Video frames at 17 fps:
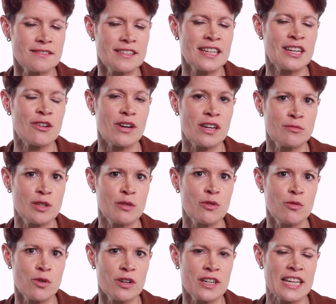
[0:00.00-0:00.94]
incredibly
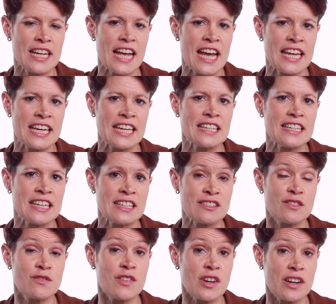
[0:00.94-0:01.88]
rewarding, and it,
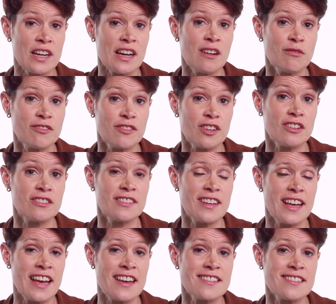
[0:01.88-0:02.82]
it's very helpful
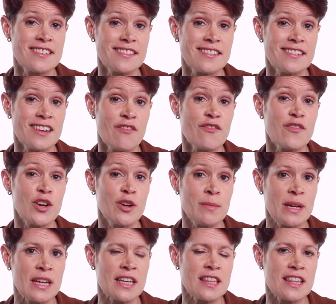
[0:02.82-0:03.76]
and
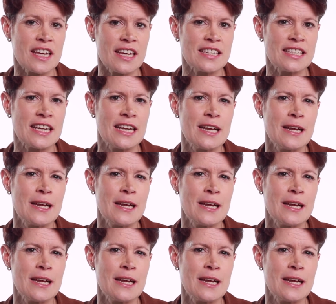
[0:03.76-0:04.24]
affirming that